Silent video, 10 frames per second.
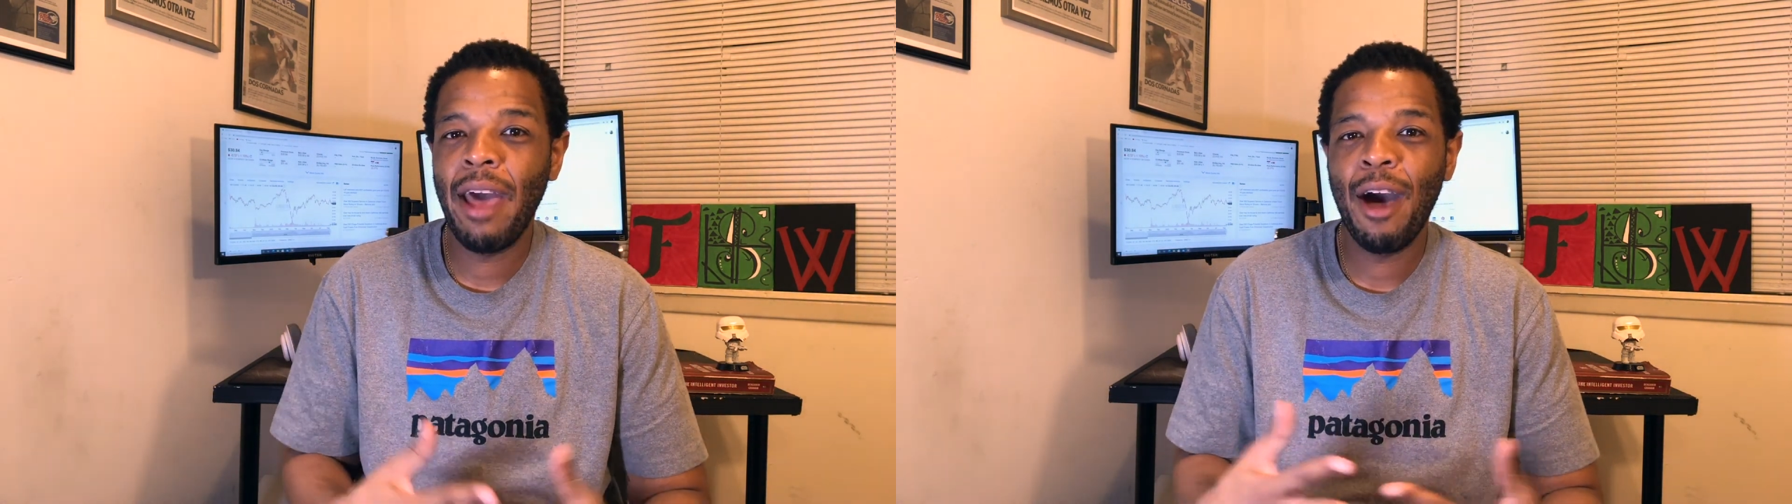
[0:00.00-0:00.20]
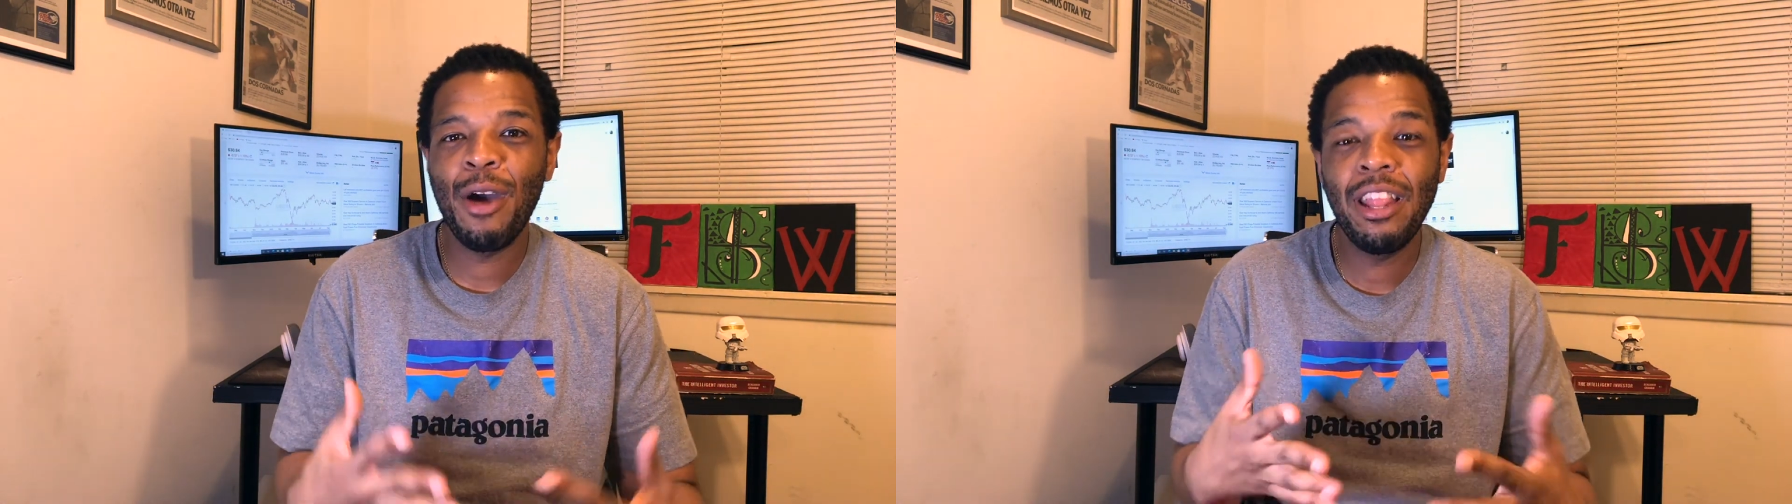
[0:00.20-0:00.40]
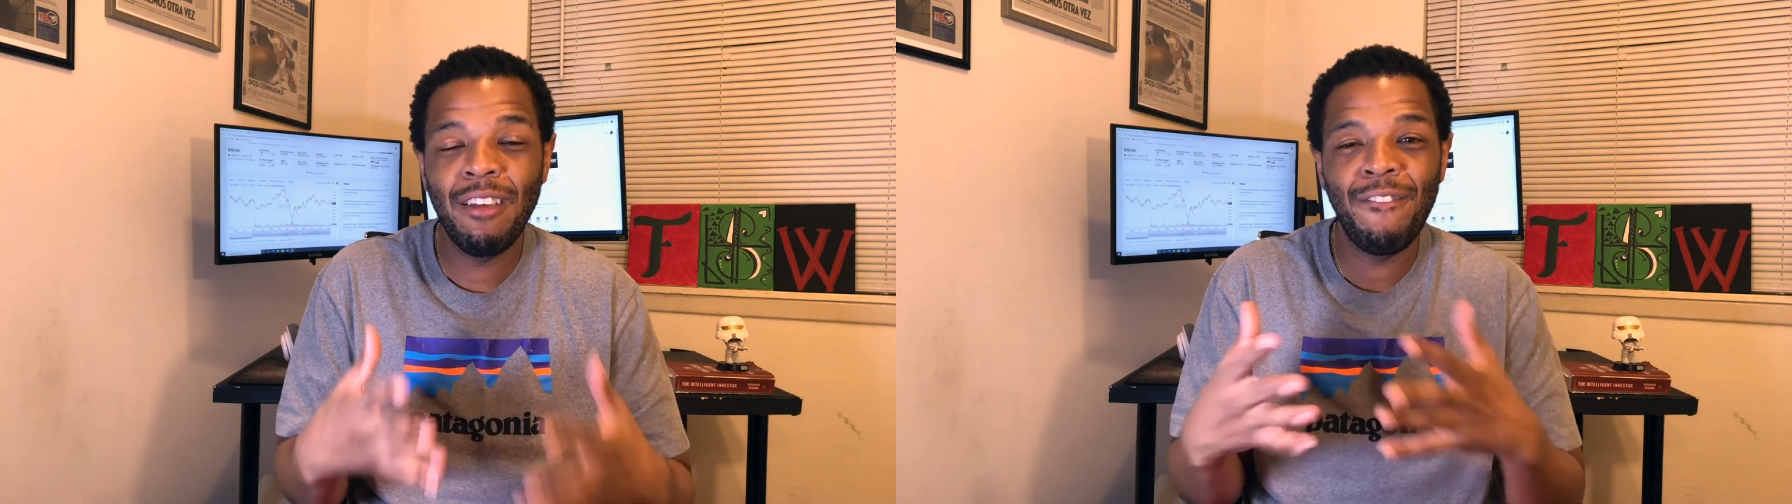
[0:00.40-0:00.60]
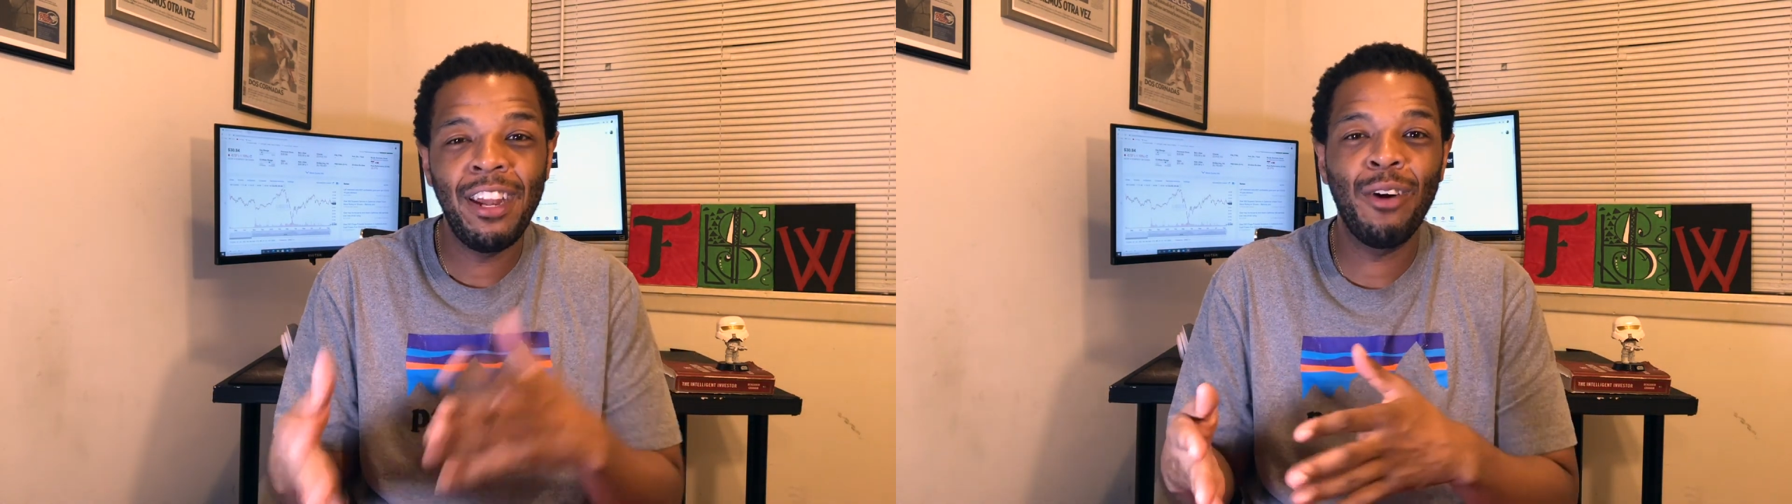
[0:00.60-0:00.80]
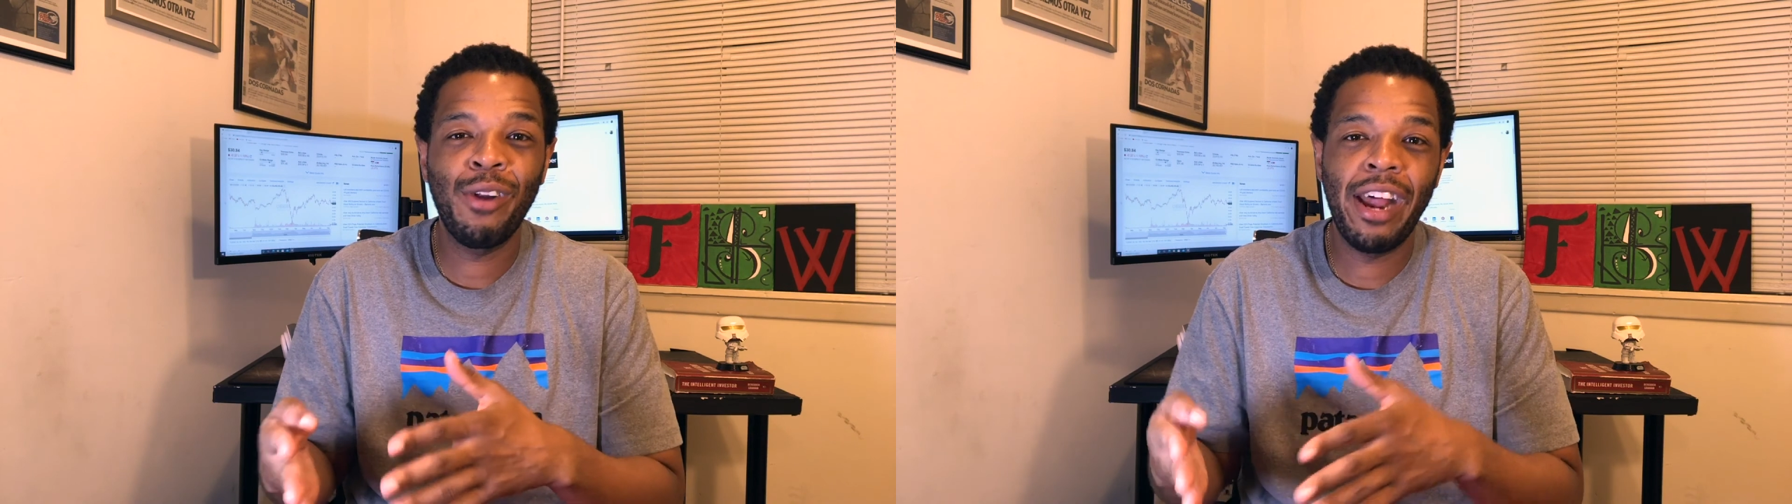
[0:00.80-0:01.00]
Now, in the
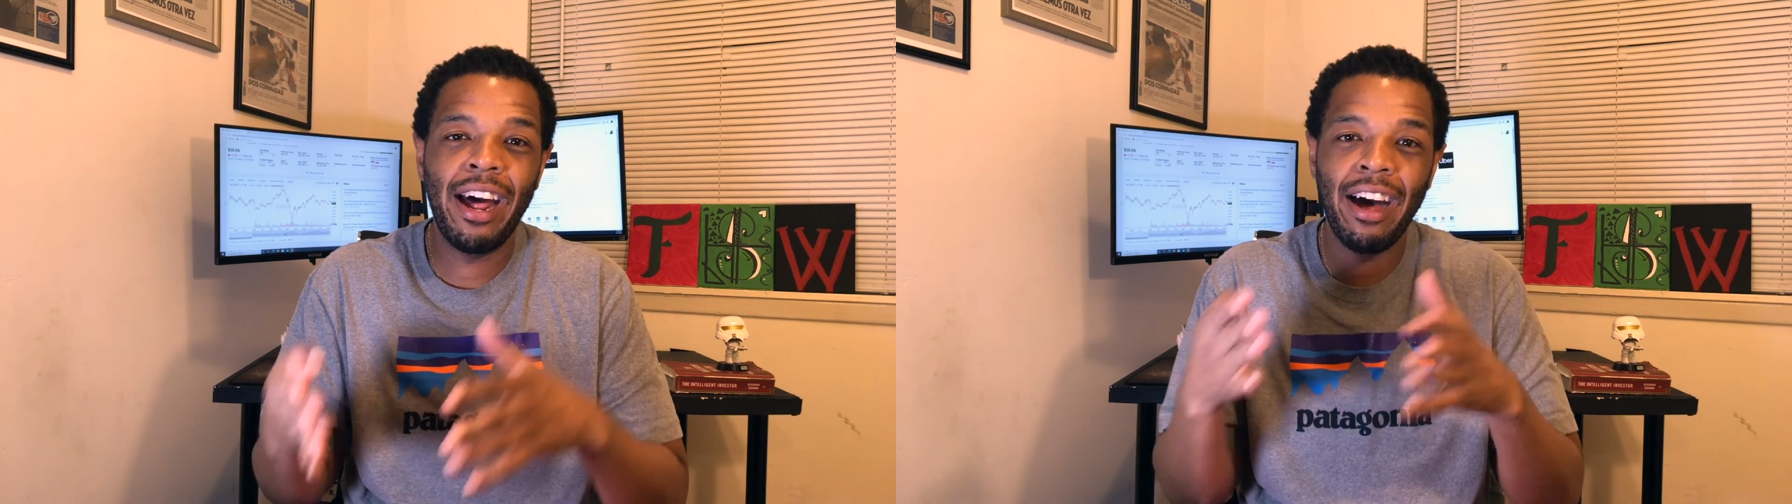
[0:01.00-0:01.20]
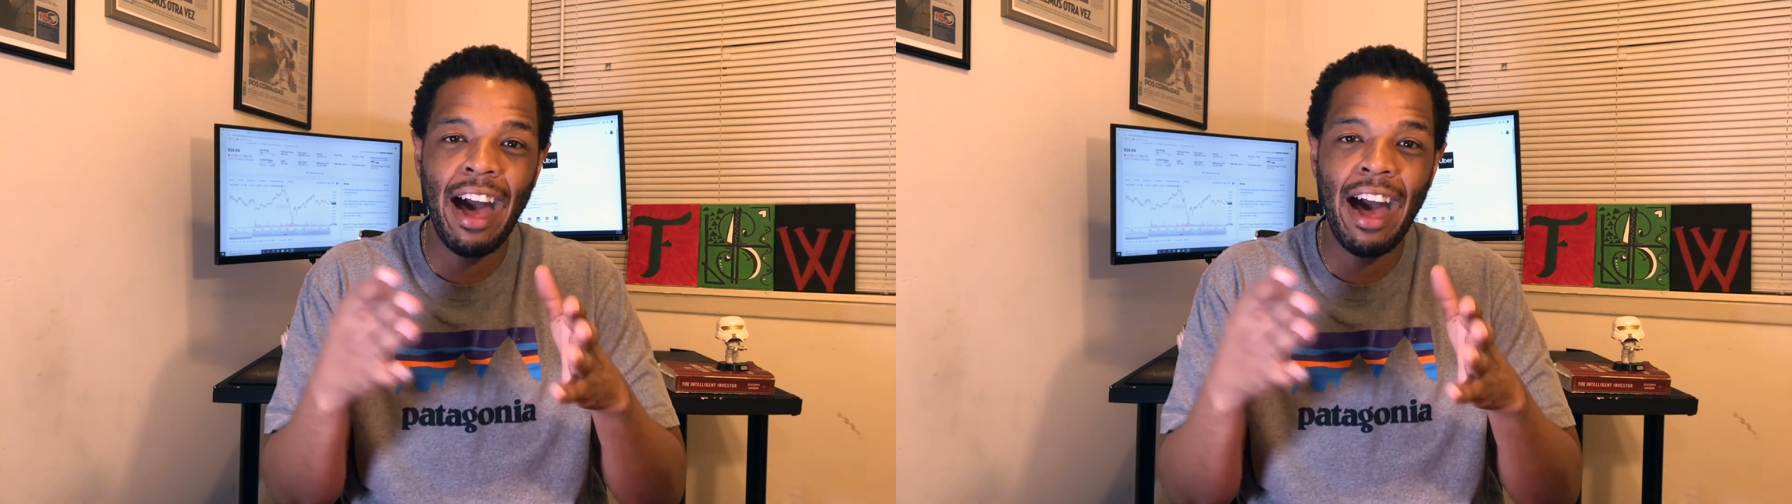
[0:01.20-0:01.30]
video that